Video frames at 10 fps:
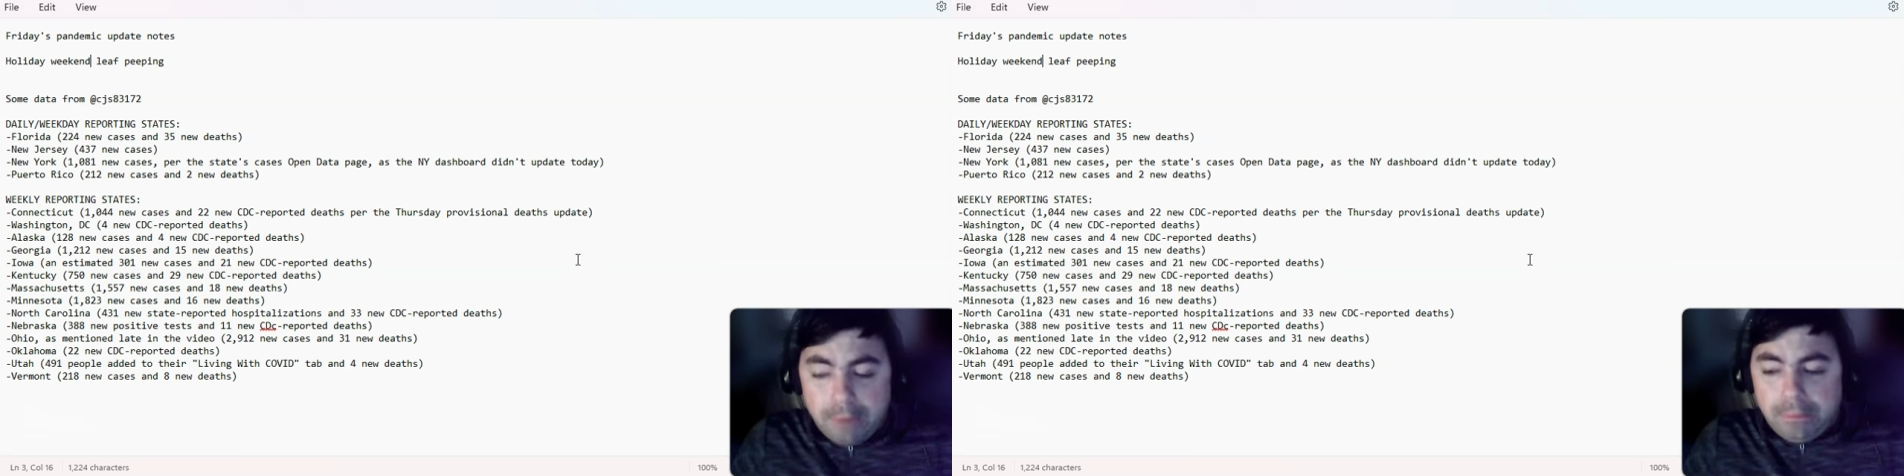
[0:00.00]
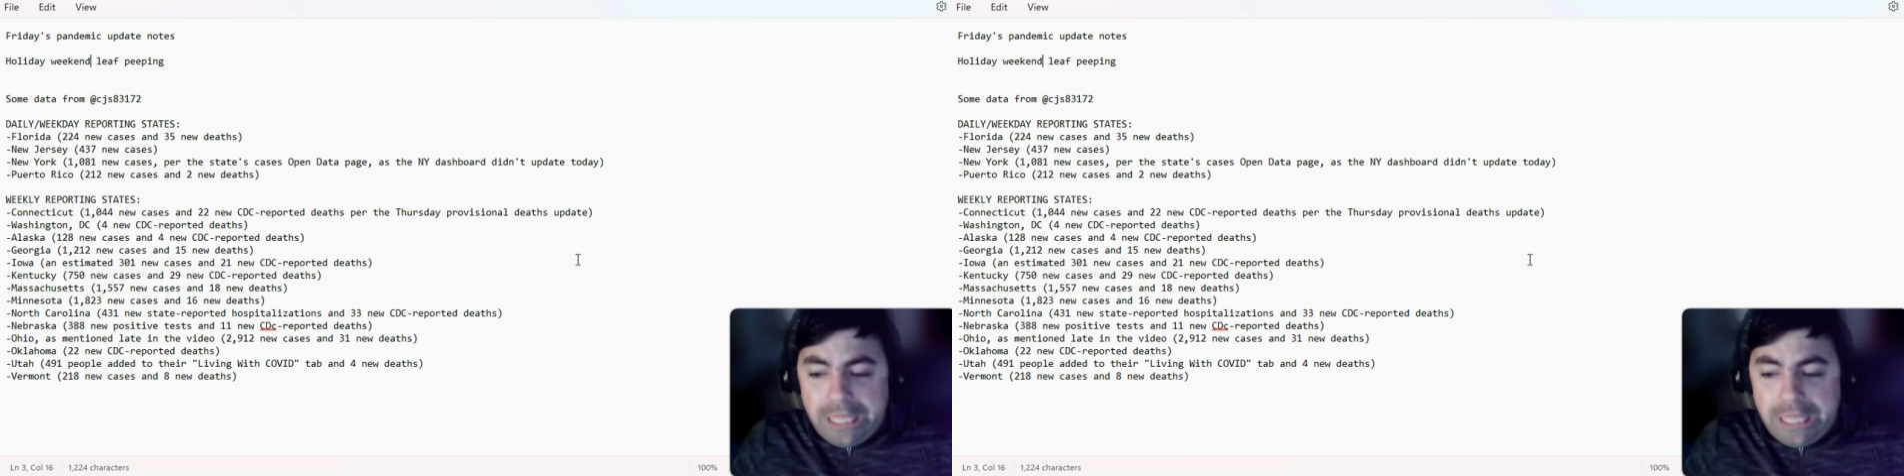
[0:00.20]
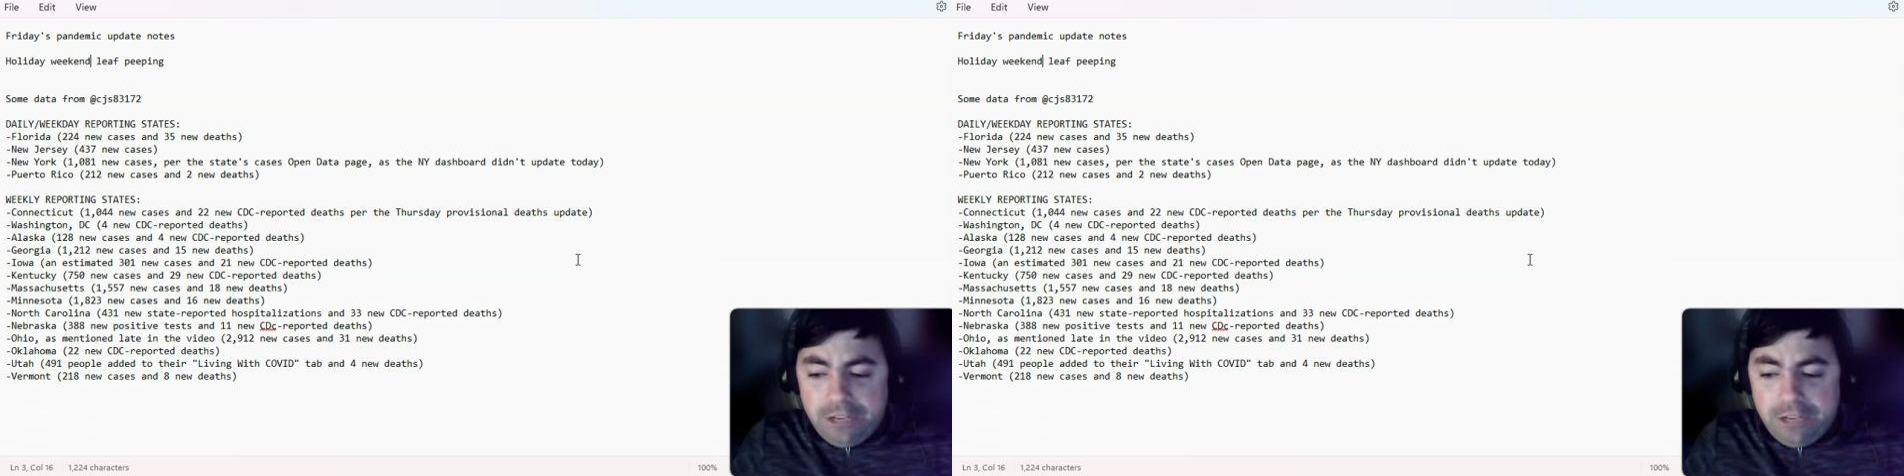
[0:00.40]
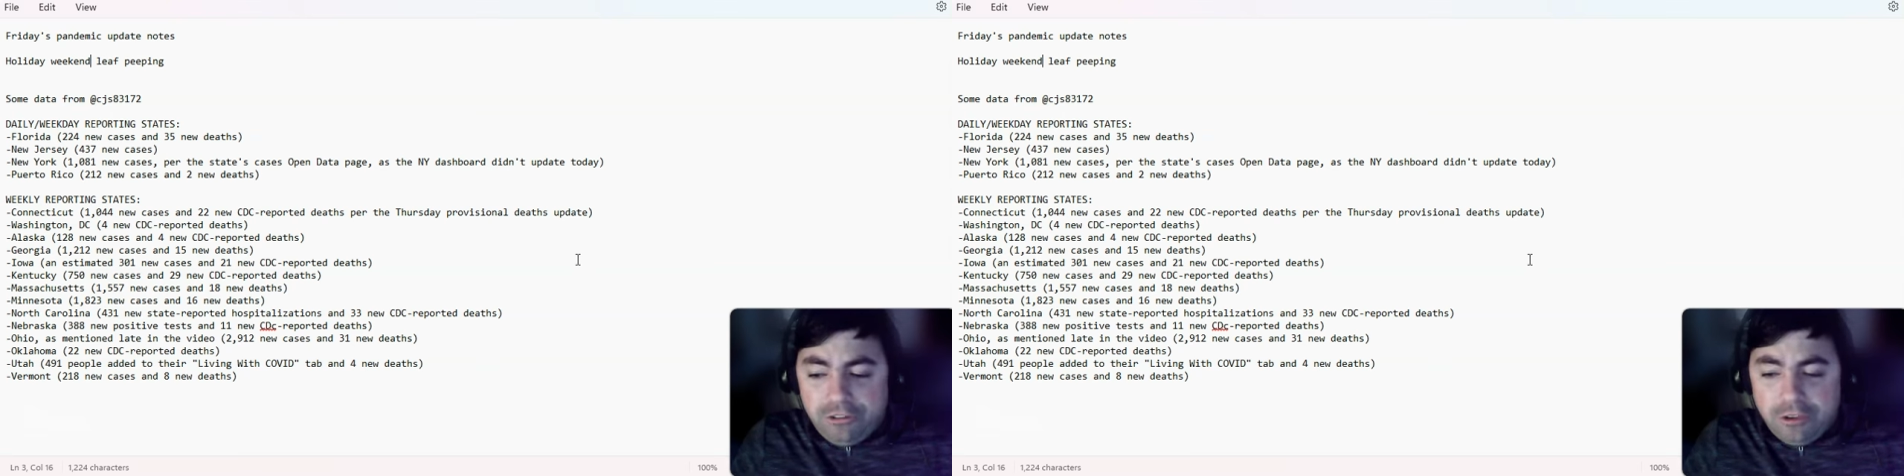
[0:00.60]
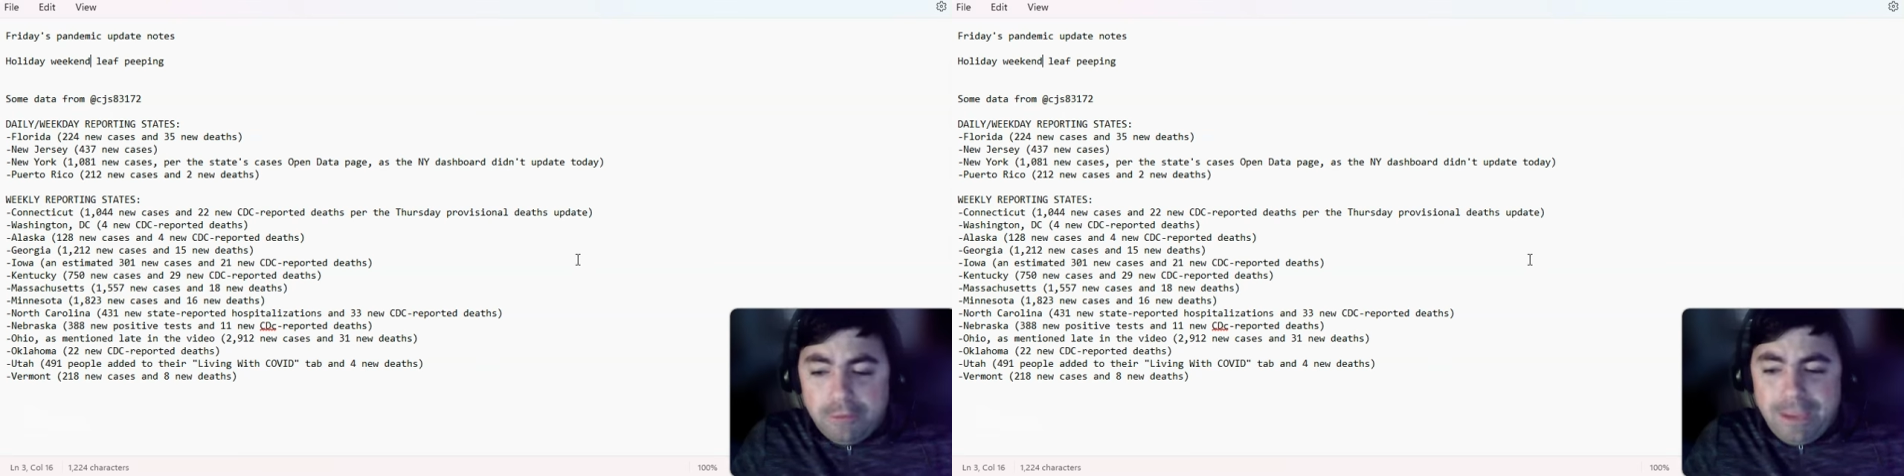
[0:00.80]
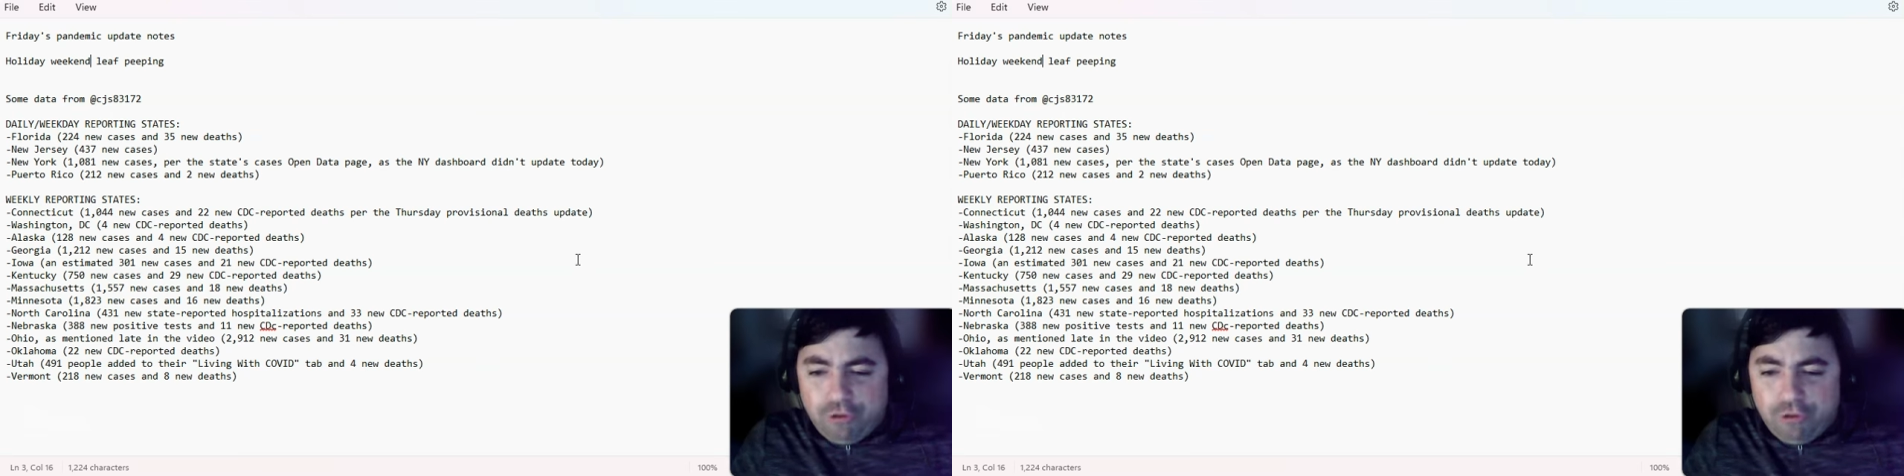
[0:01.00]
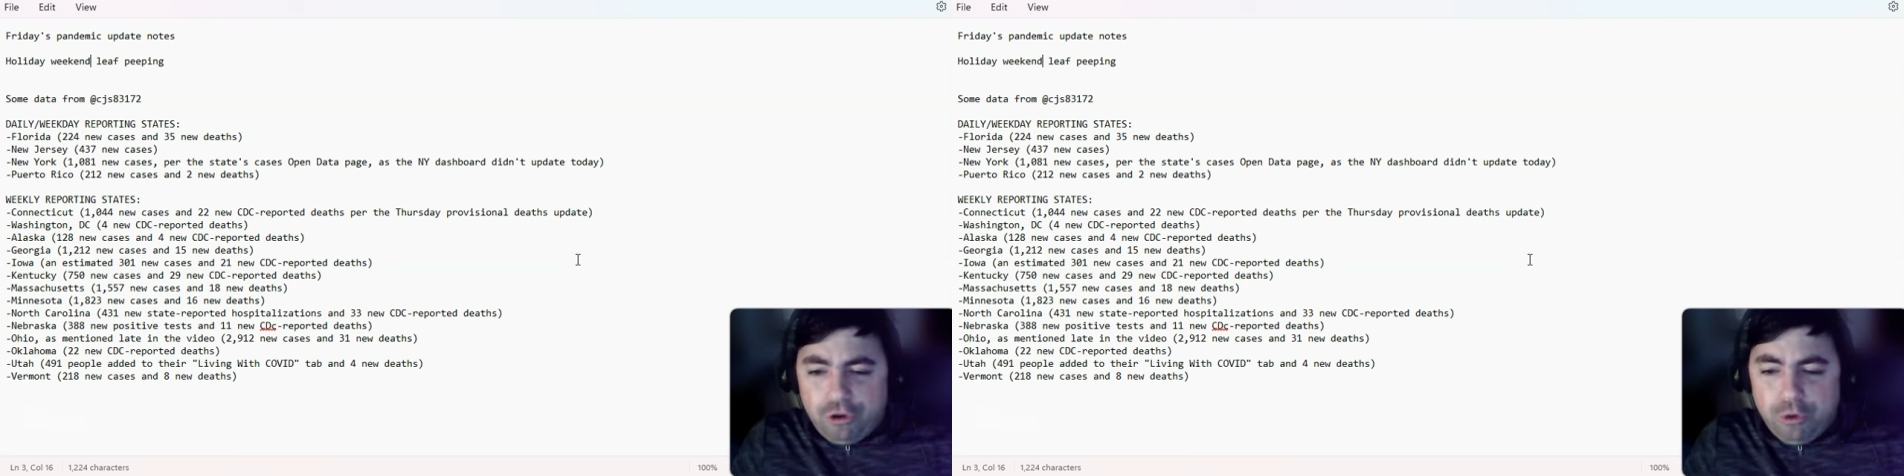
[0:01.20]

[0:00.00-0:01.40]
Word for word: Please make sure you